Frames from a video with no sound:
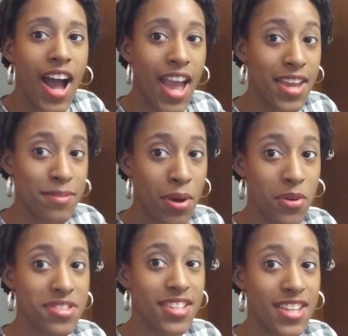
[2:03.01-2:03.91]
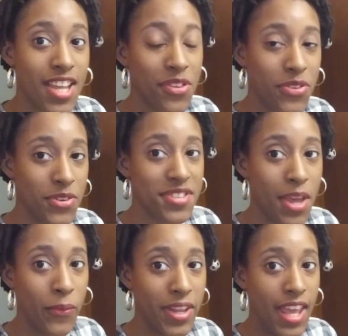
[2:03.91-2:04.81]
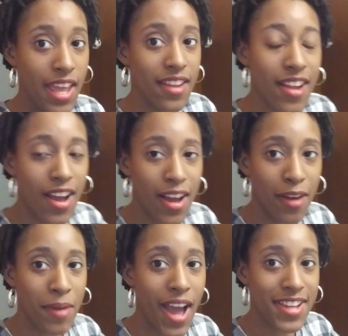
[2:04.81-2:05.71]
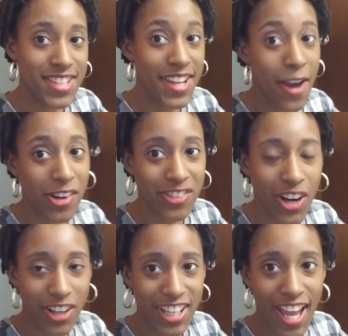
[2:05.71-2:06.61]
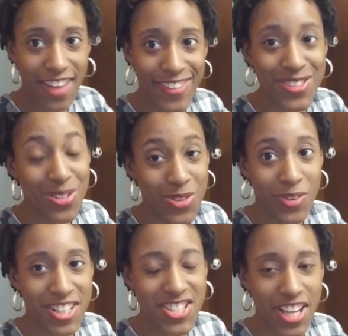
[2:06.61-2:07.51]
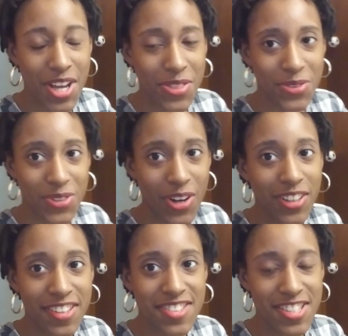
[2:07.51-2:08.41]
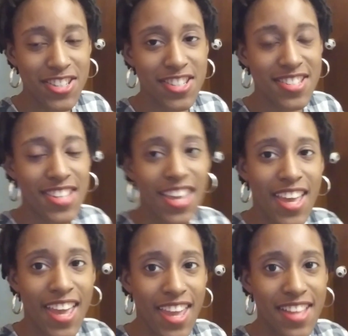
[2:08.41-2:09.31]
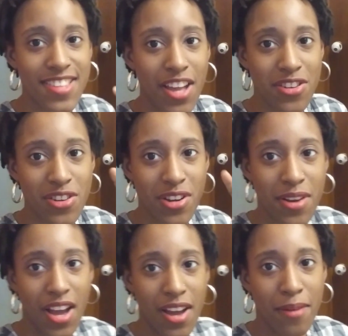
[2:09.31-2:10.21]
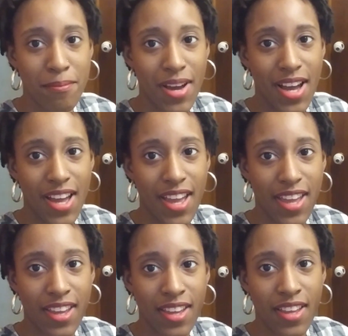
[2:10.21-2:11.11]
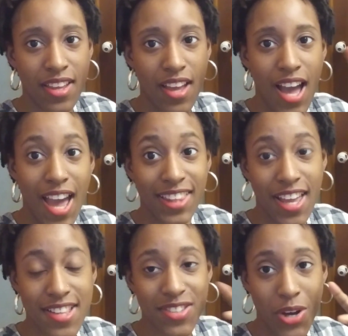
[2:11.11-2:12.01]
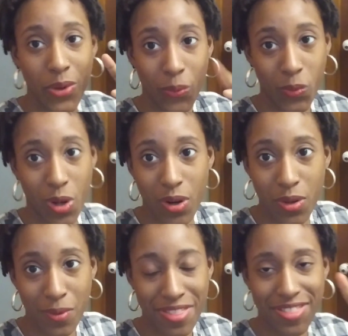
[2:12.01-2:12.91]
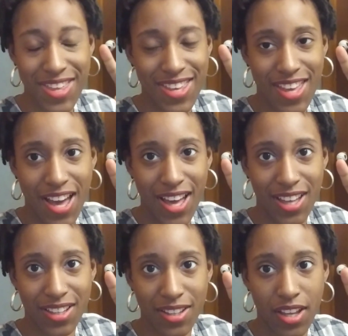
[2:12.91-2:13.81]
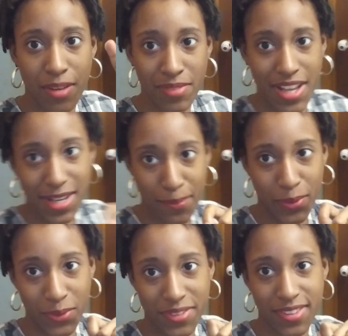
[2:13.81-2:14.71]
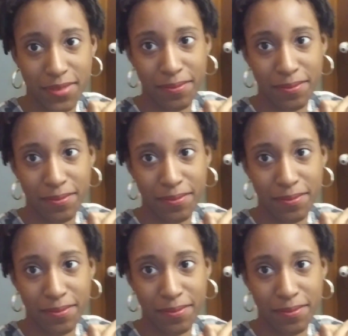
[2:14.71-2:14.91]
I posted it as soon as I went in. Um, I did, however, archive it, so if you want to check out those gnarly stitches, it's under uh, my highlights called work with the uh, lightning bolts.